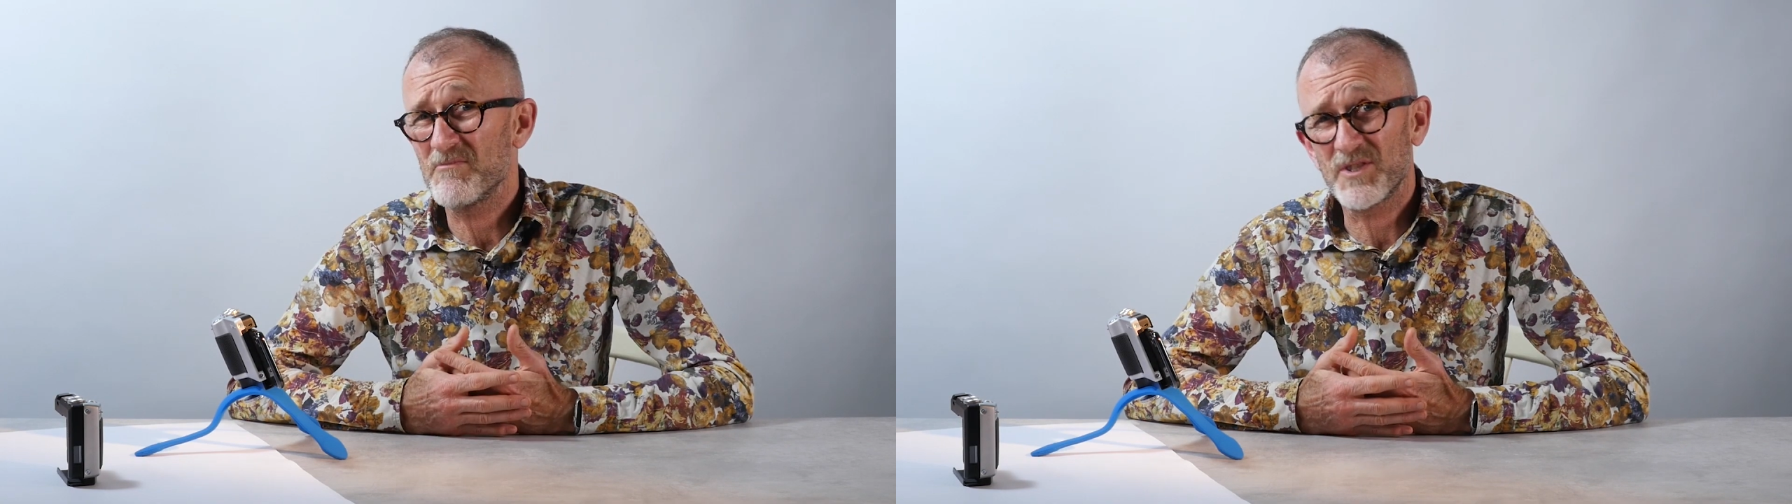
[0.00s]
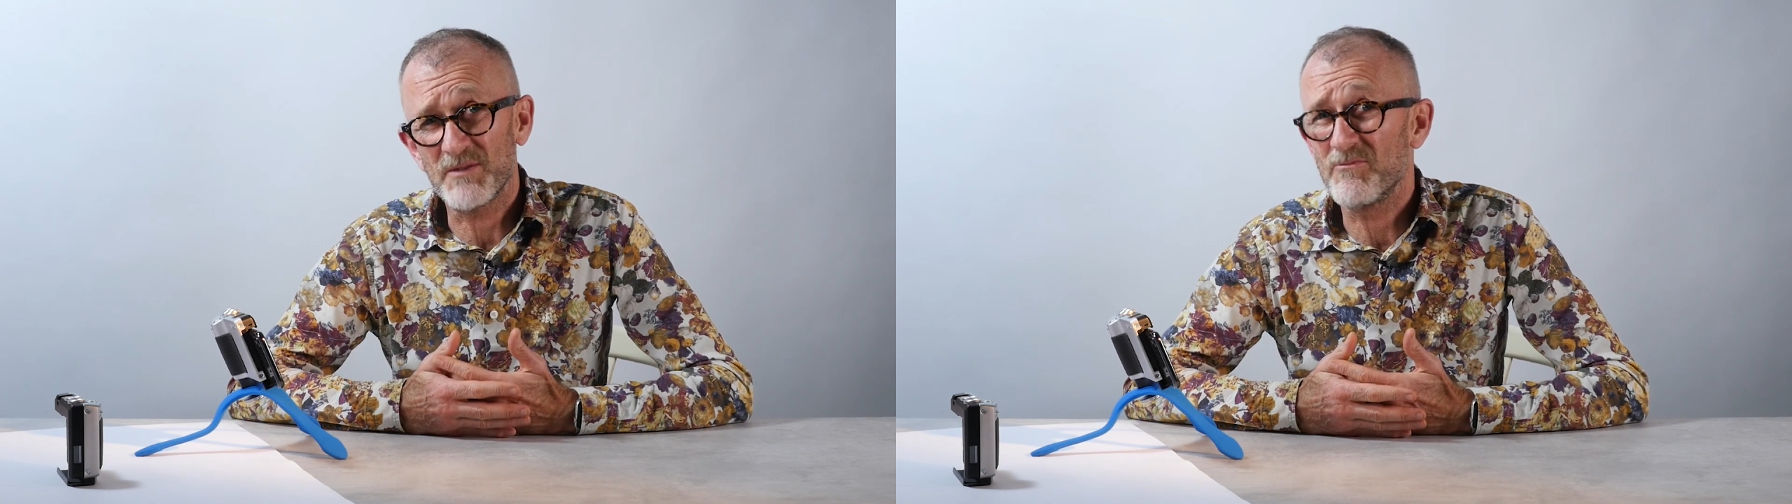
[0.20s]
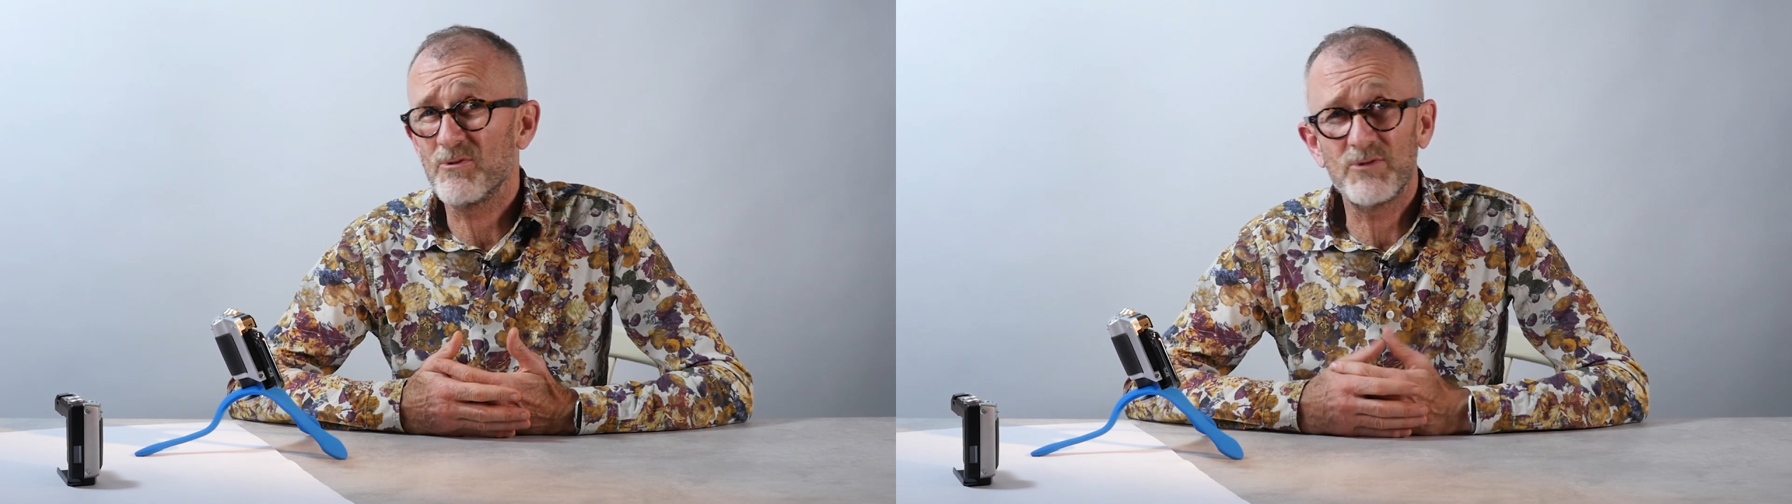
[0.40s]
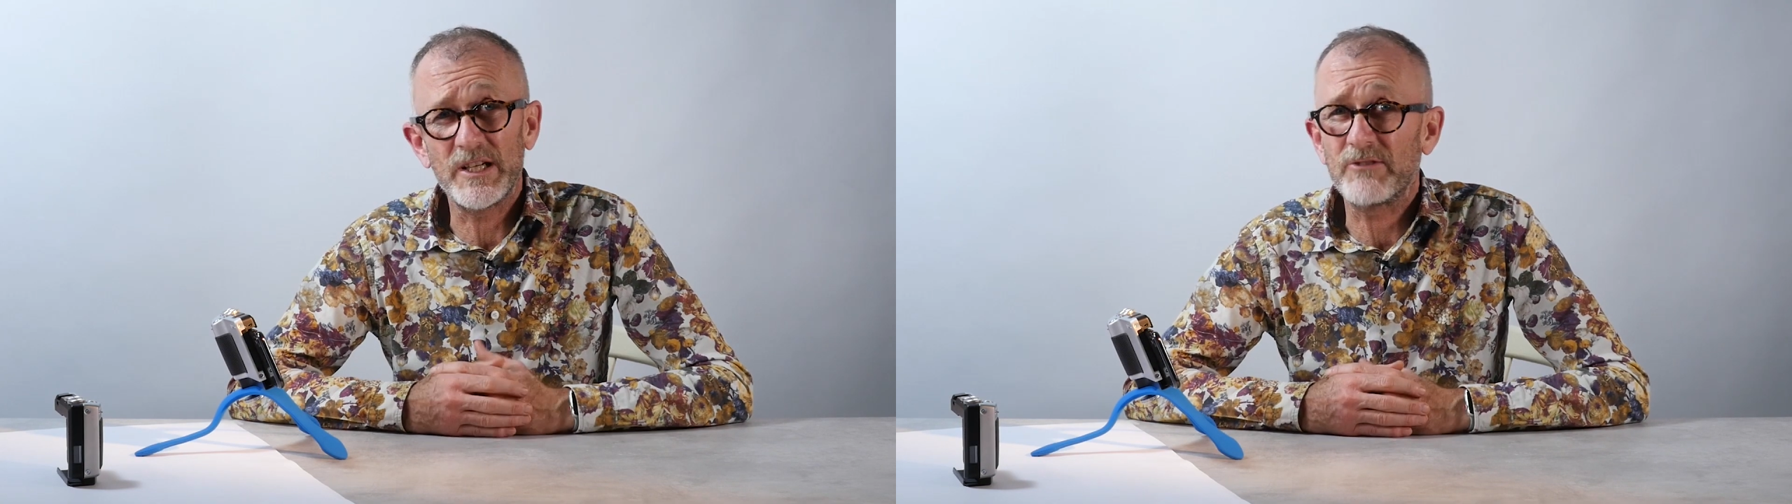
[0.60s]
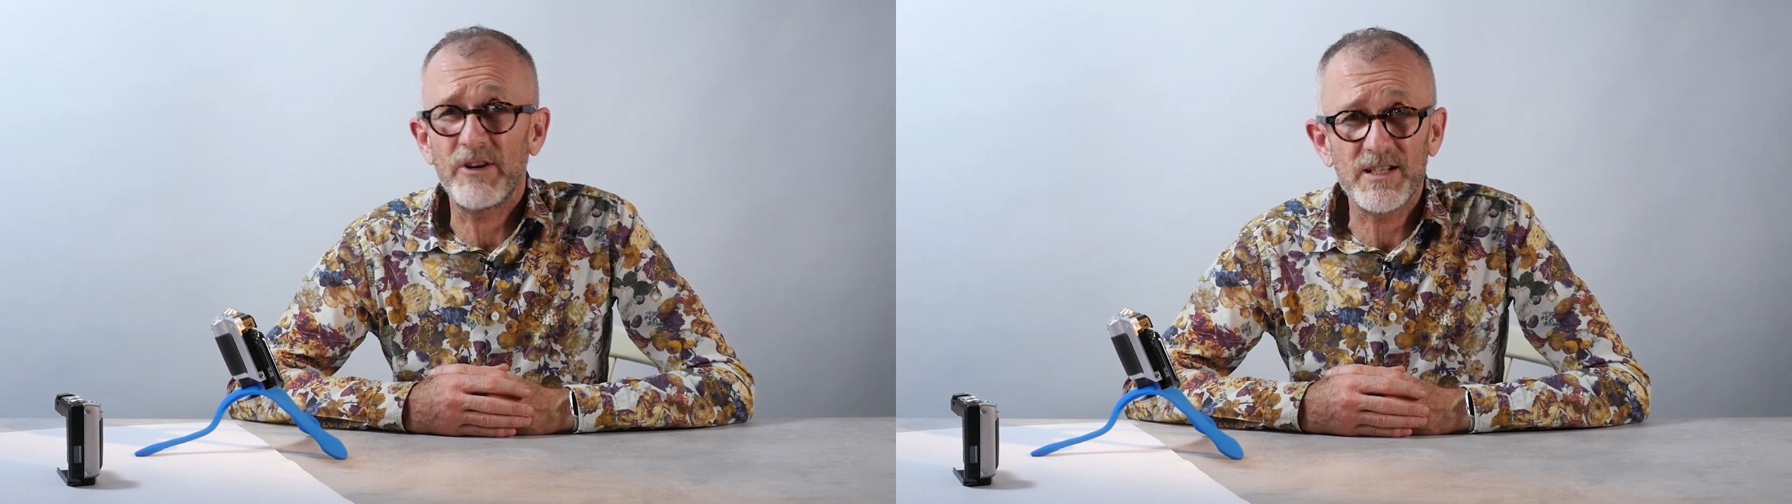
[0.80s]
some
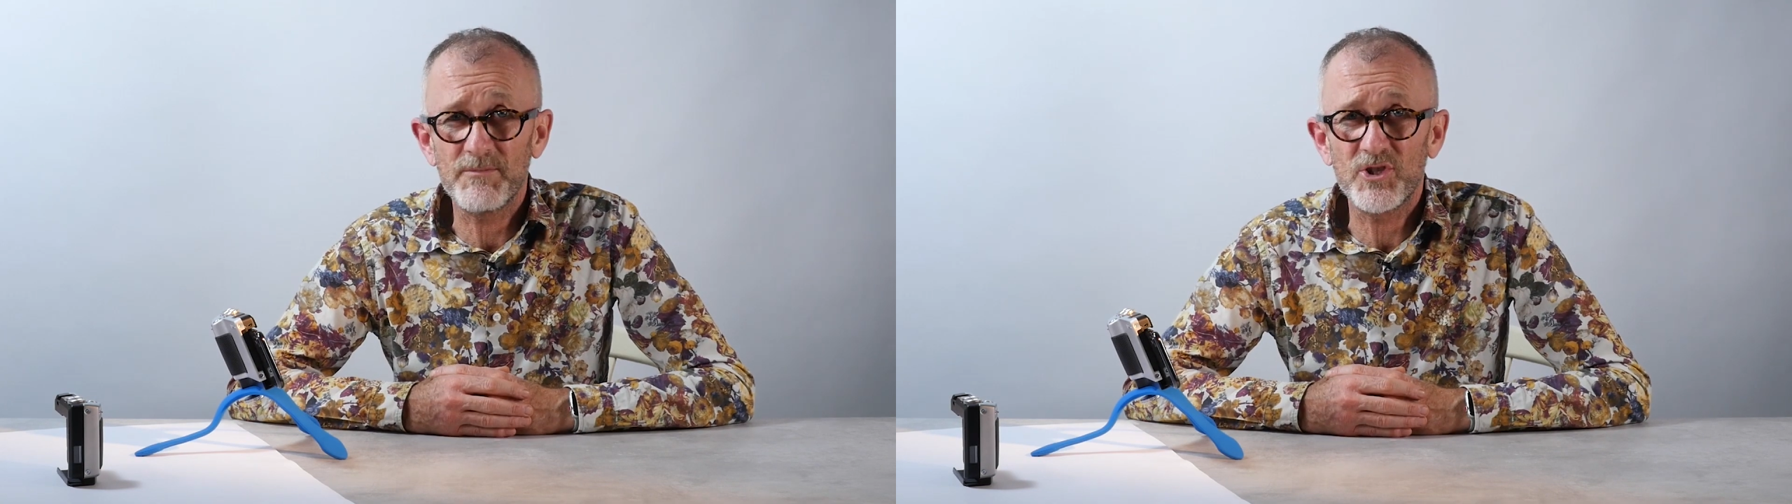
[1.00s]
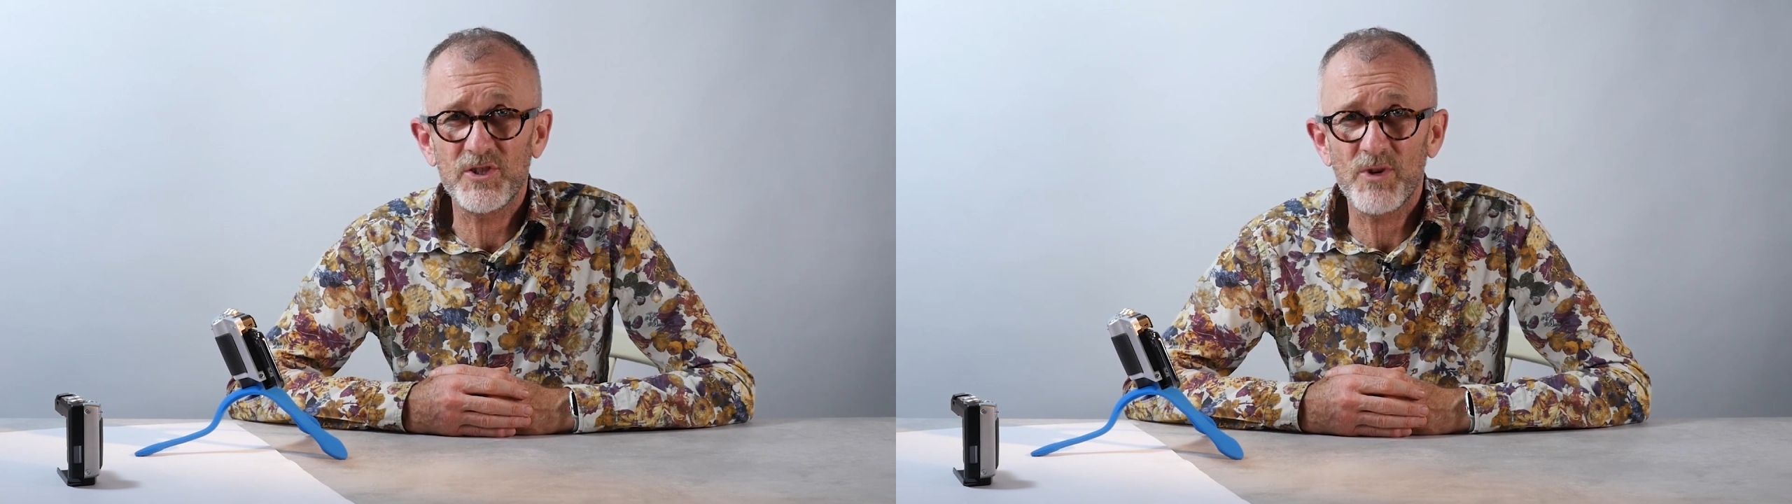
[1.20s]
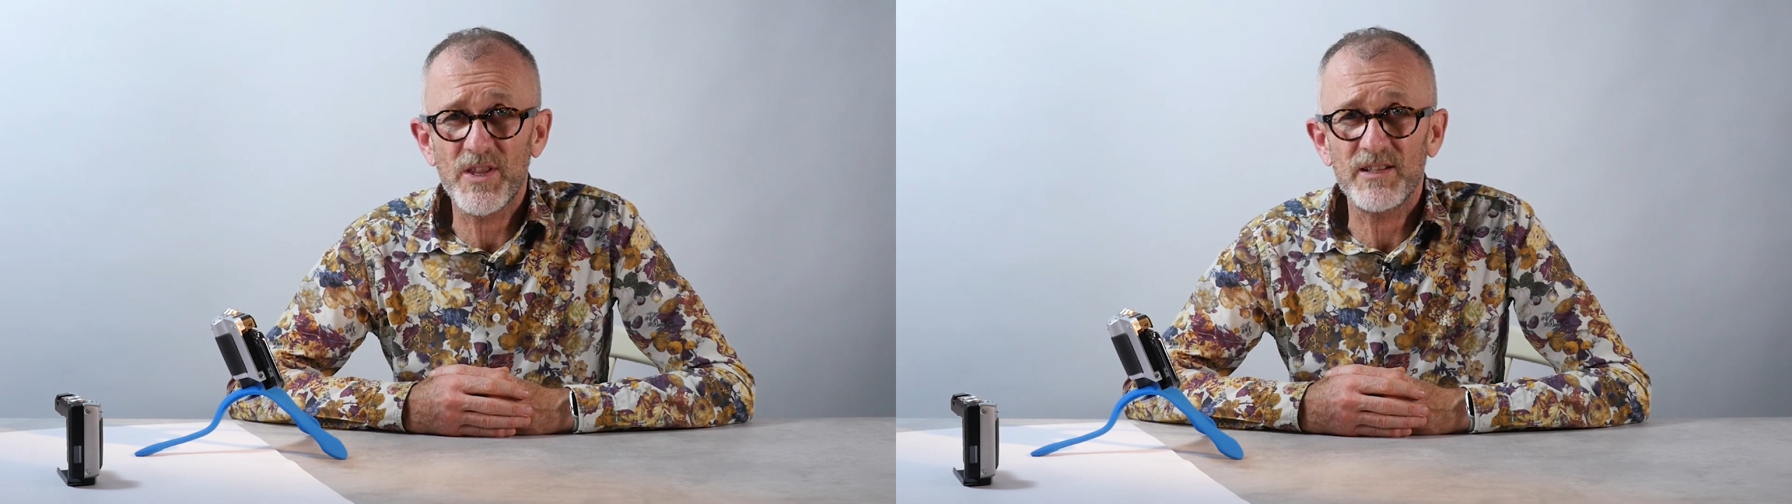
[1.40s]
really great images with